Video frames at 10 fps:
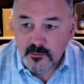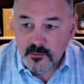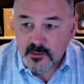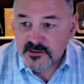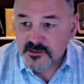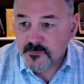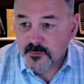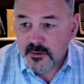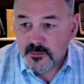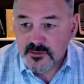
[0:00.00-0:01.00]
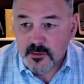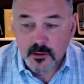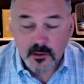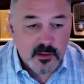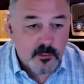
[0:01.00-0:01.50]
less freedoms the
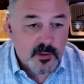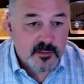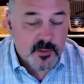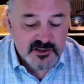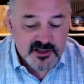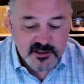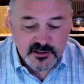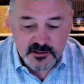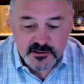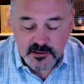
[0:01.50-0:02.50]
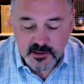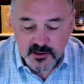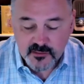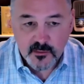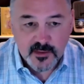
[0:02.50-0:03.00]
longer they wait to make changes. And the
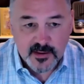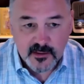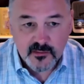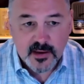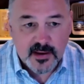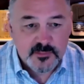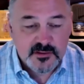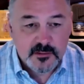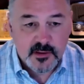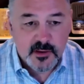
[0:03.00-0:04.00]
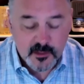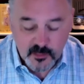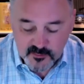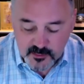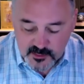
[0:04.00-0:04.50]
answer to that is absolutely
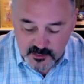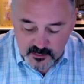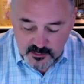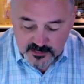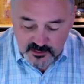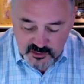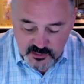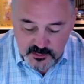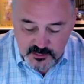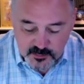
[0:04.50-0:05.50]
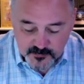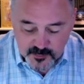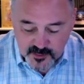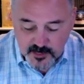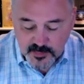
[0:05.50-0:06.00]
unequivocally, that is true. So if you
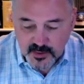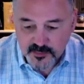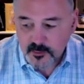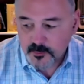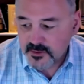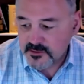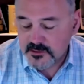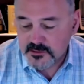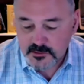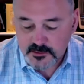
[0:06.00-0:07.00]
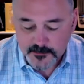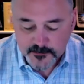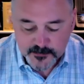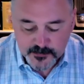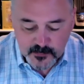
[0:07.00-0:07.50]
think about their business,
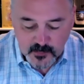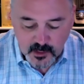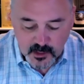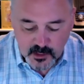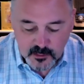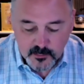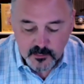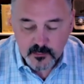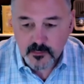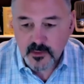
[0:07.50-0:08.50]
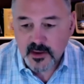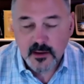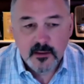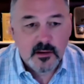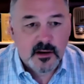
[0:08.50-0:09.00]

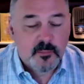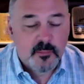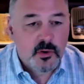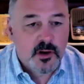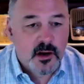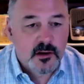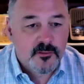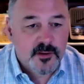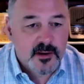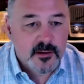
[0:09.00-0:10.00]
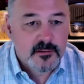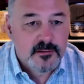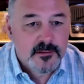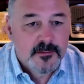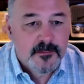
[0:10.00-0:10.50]
they pour concrete,
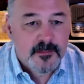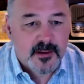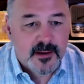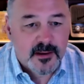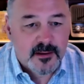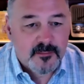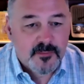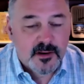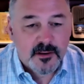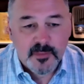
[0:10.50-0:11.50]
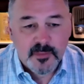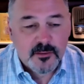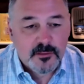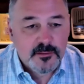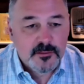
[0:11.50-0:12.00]
they
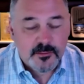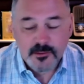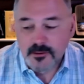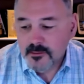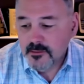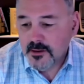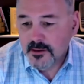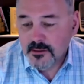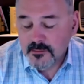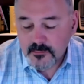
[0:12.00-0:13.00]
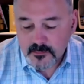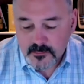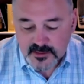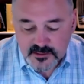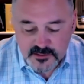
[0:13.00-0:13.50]
build or
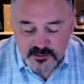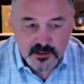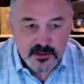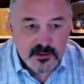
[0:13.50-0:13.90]
lease